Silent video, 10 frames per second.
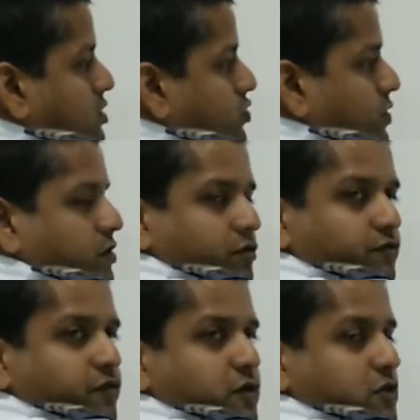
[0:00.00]
entry, the
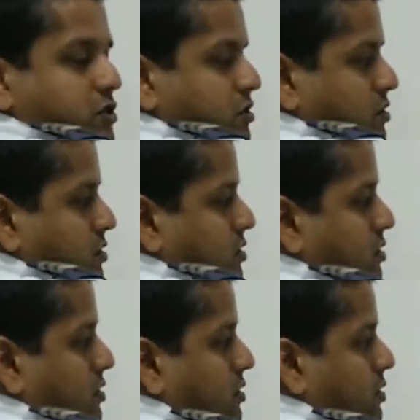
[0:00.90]
first turn
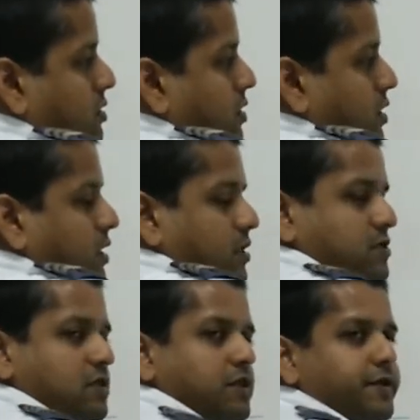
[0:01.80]

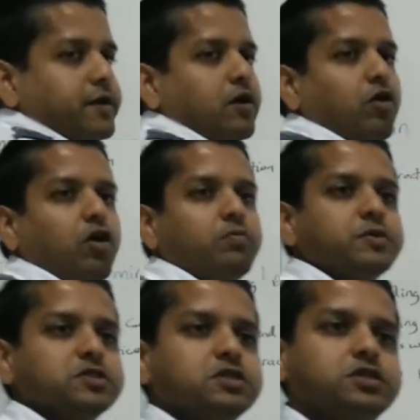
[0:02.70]
is in the
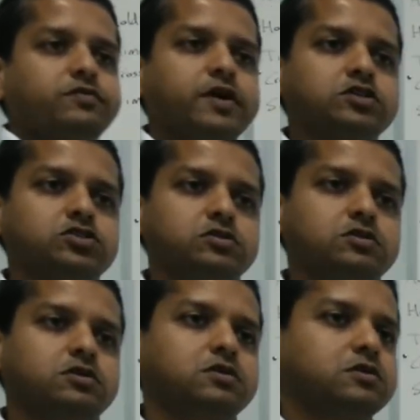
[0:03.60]
opposite direction.
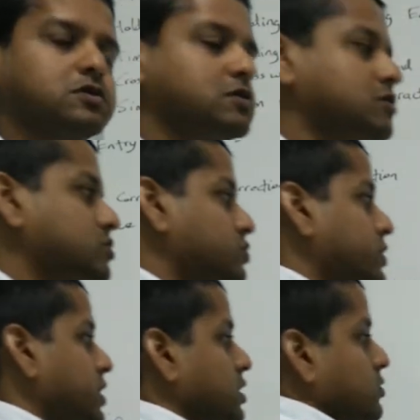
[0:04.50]
So
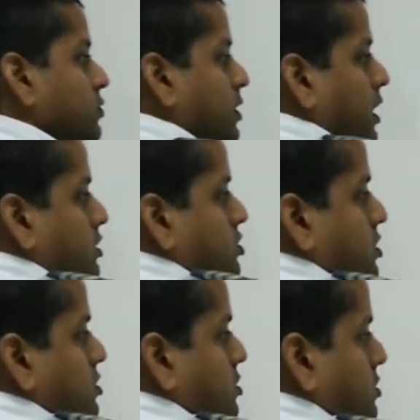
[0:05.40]
here we're
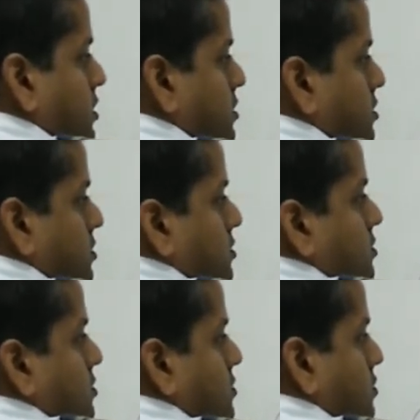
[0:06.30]
actually turning
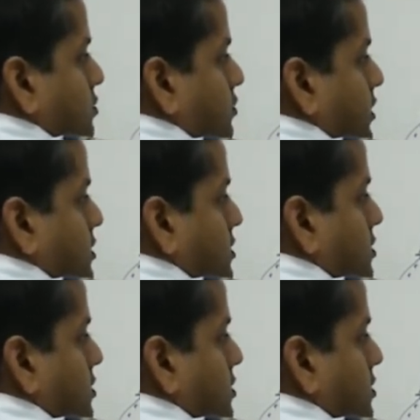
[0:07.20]
to the right